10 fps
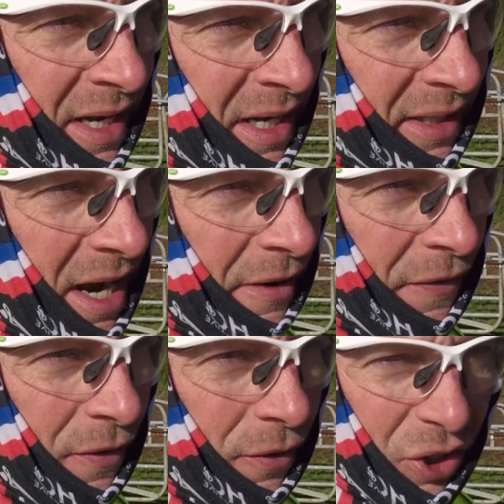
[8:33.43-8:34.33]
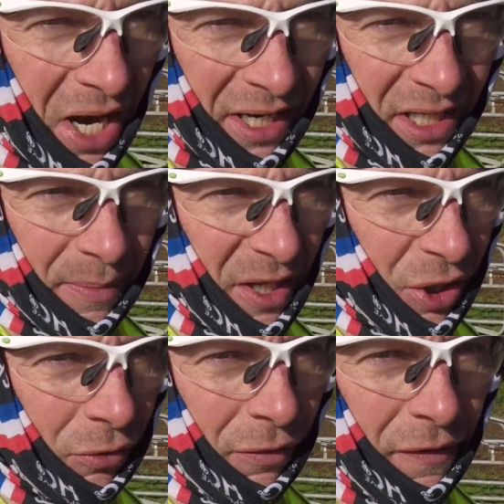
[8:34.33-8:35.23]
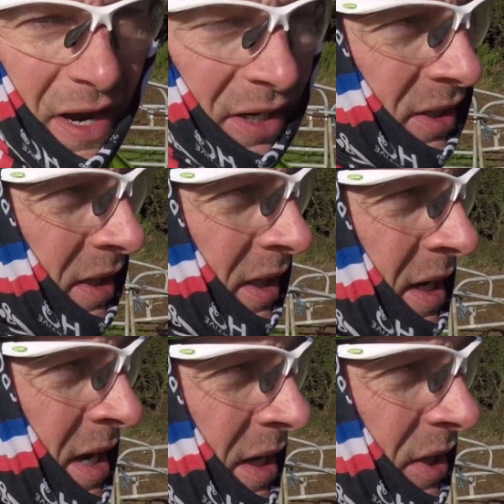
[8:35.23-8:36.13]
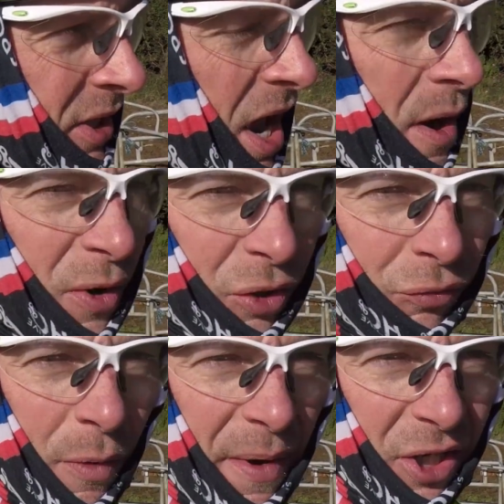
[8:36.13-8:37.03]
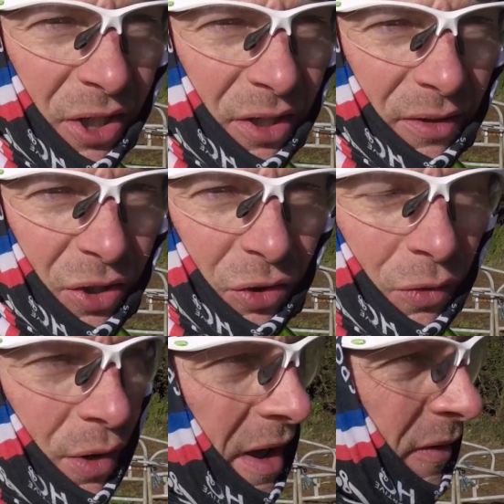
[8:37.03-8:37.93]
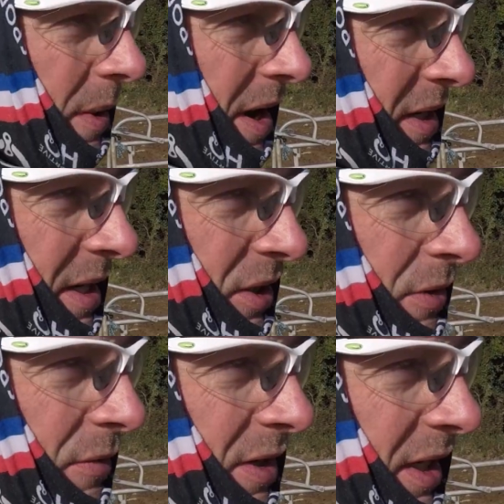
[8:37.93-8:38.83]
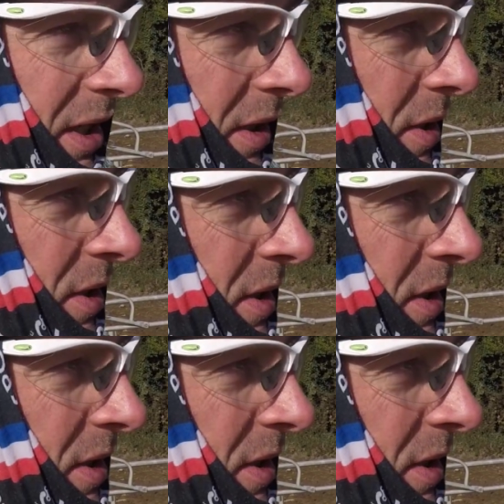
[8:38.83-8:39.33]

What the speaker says: South Yorkshire has to be the scruffiest. So much rubbish strewn everywhere, it's absolutely ridiculous.